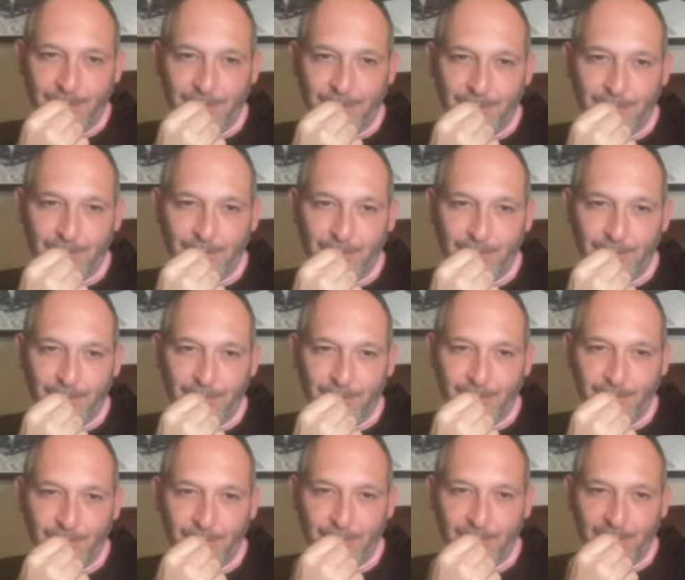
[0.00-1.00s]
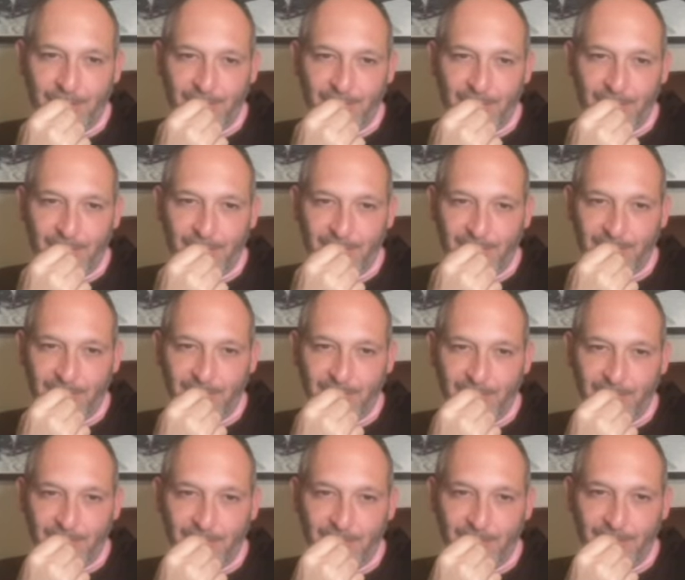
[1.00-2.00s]

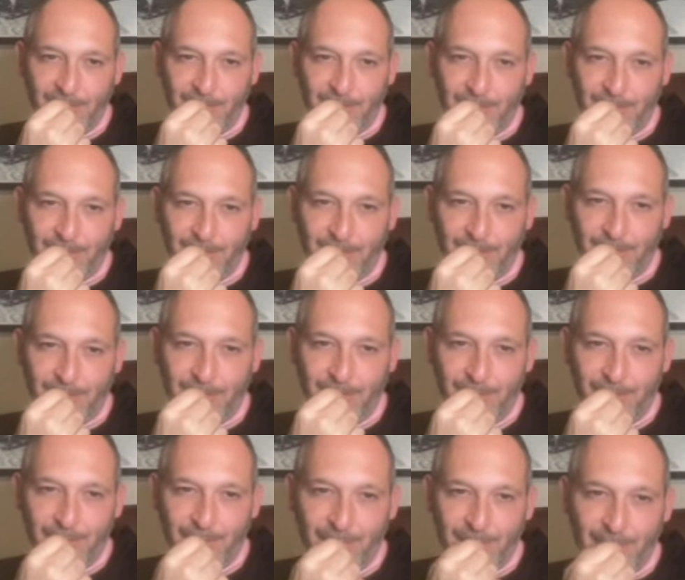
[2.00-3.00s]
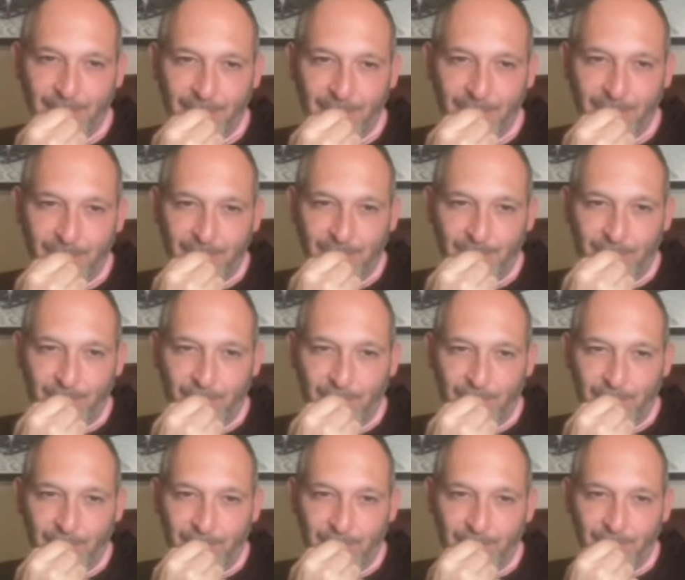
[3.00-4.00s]

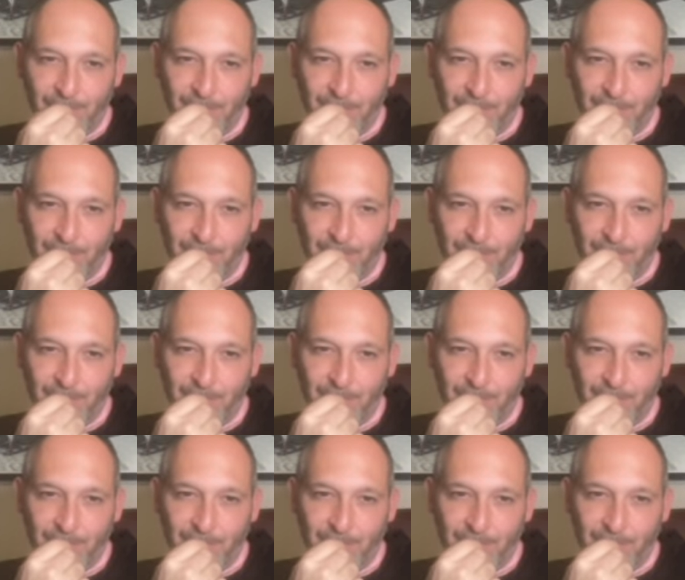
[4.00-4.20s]
The person shown says nothing.